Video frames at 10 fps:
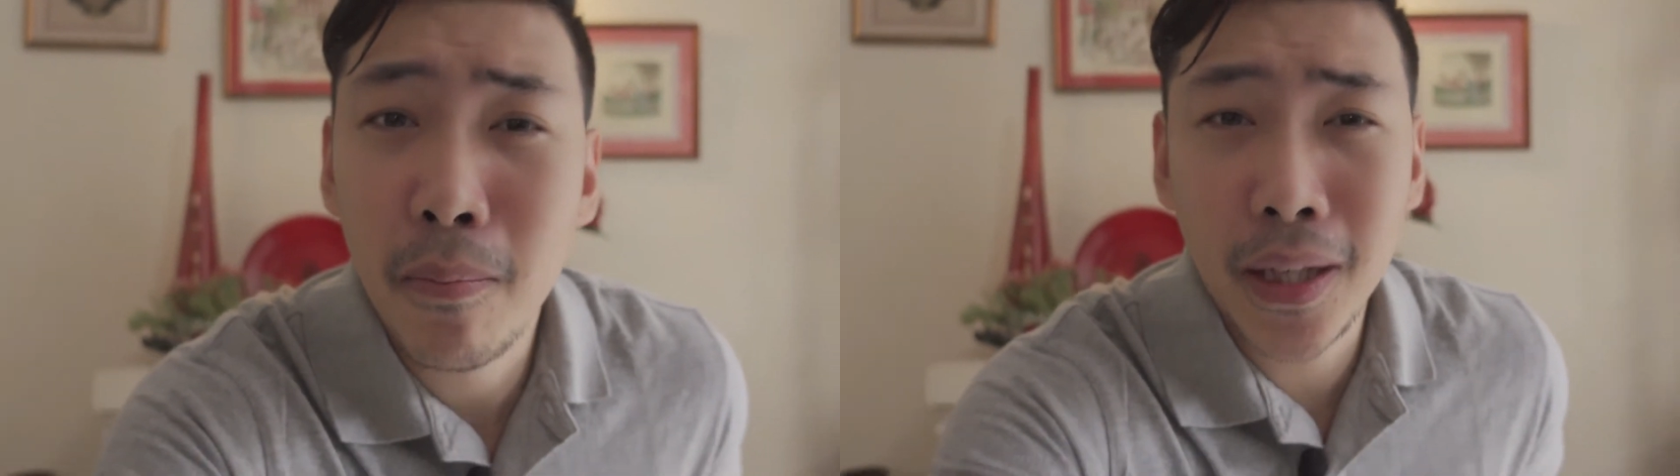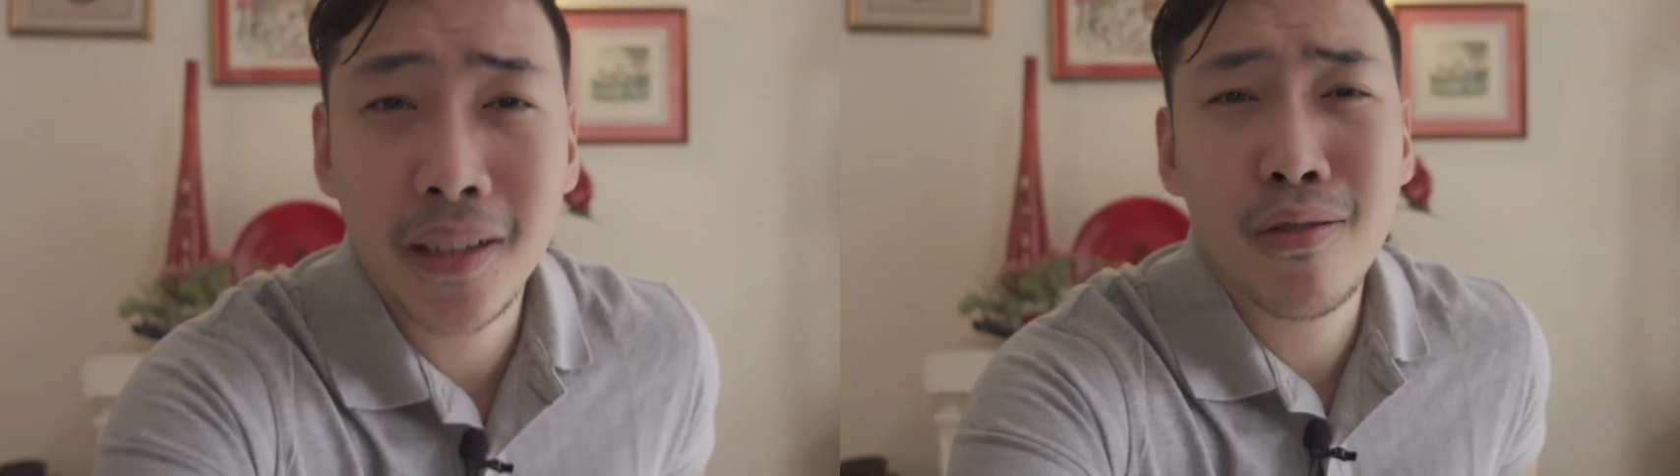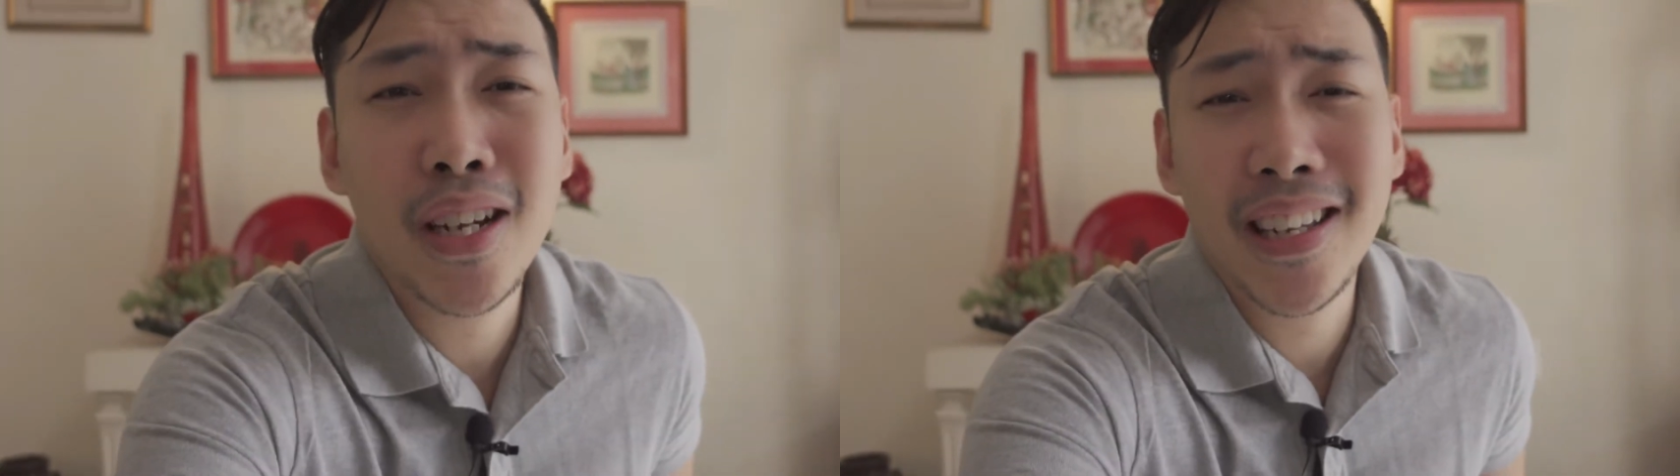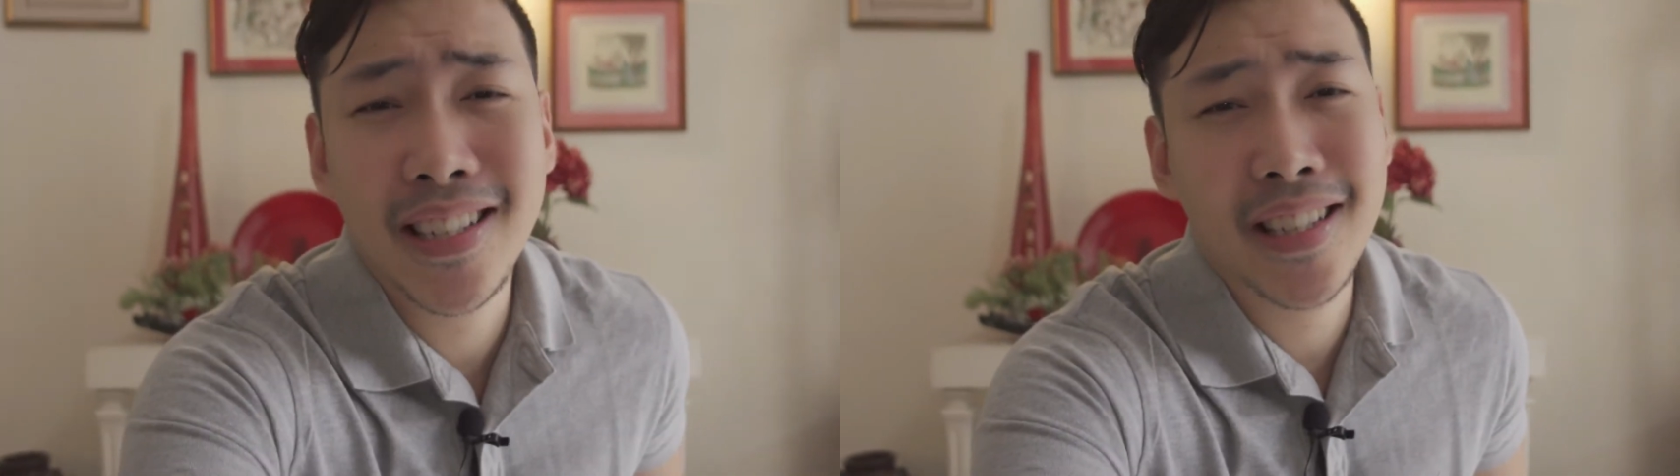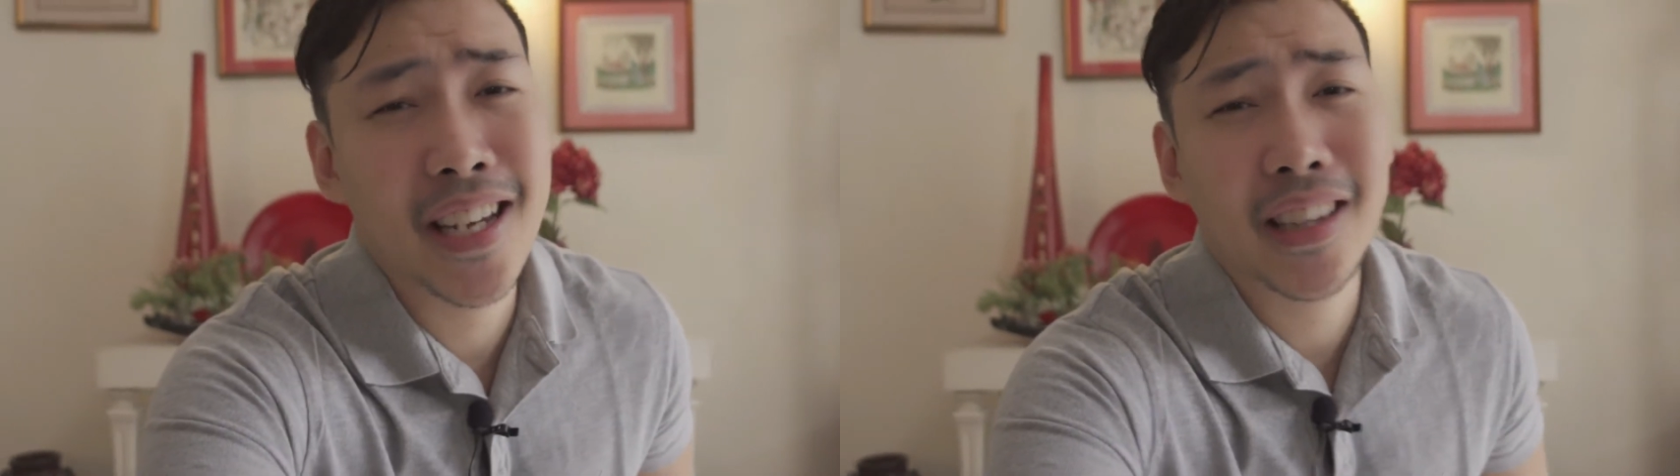But real
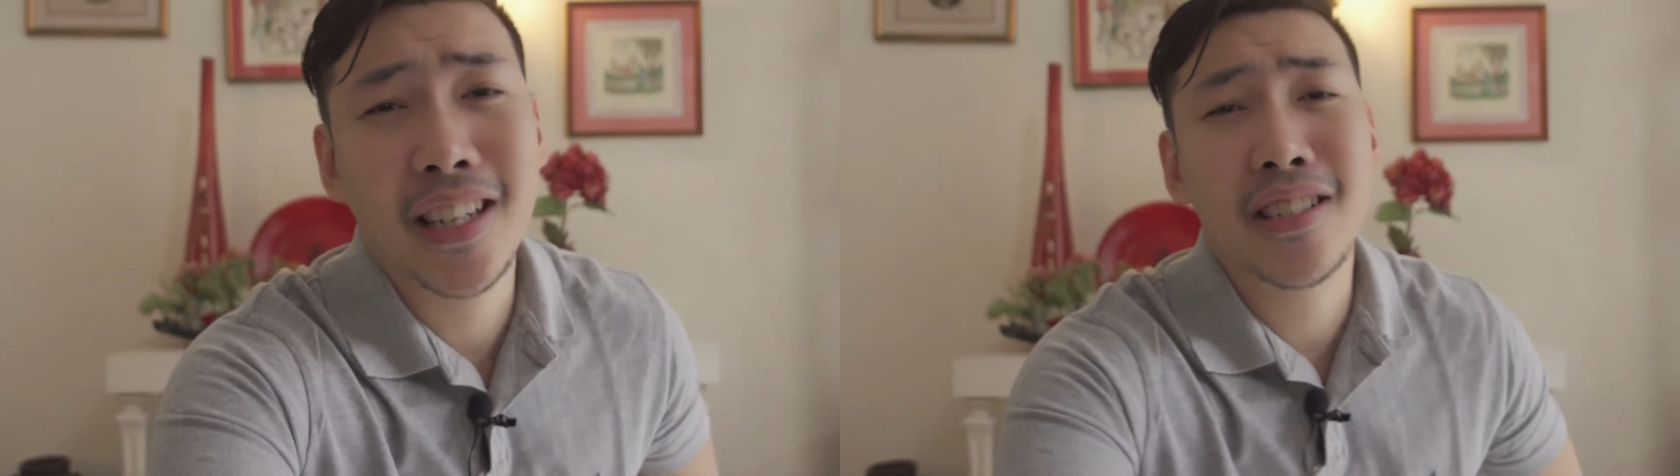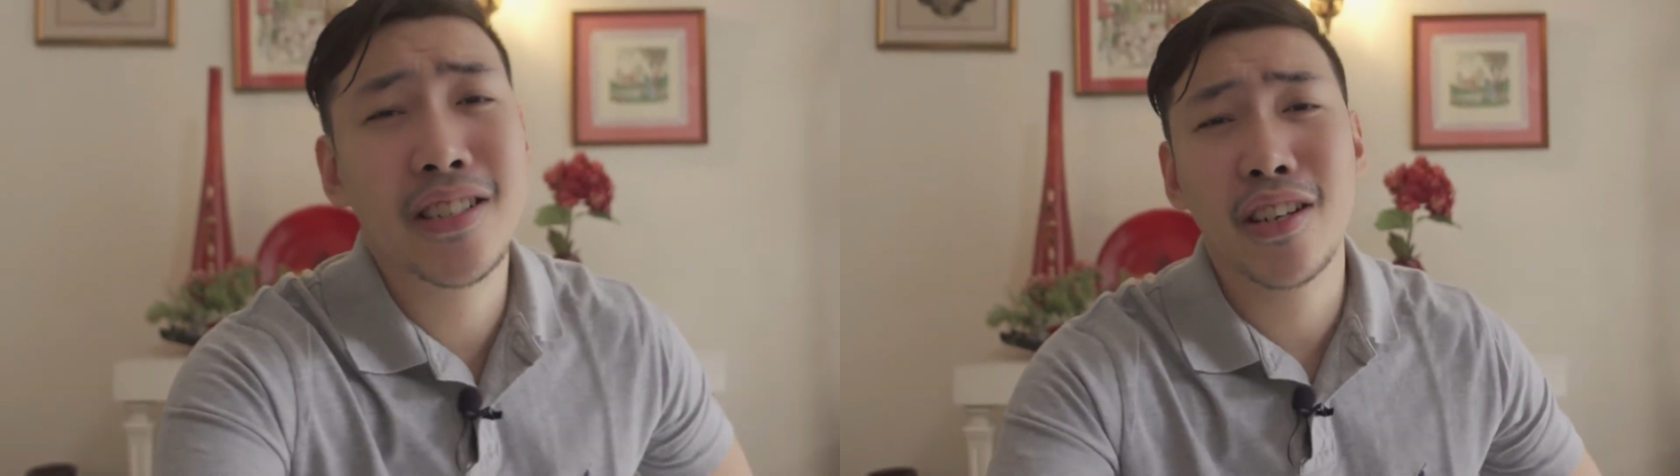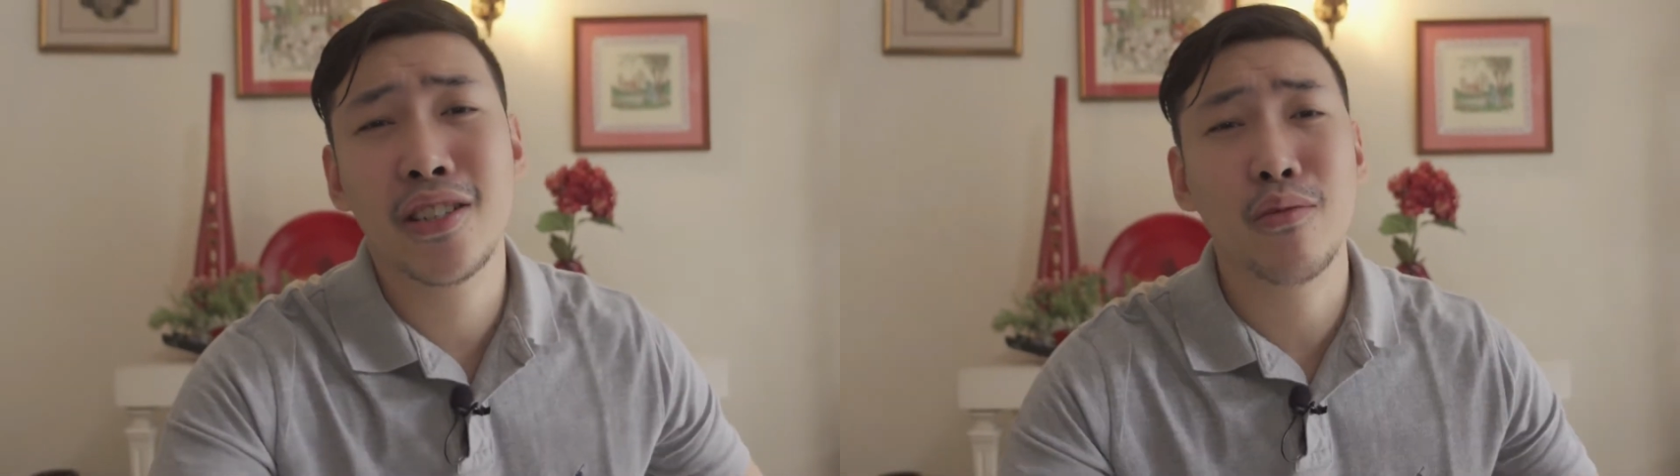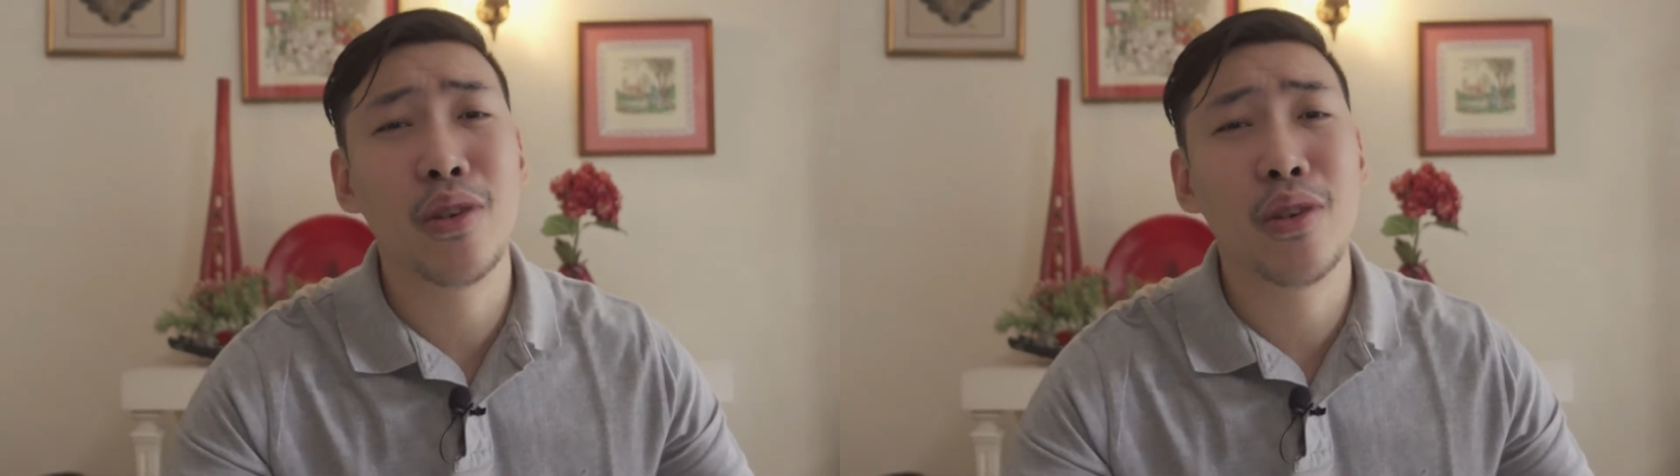estate is just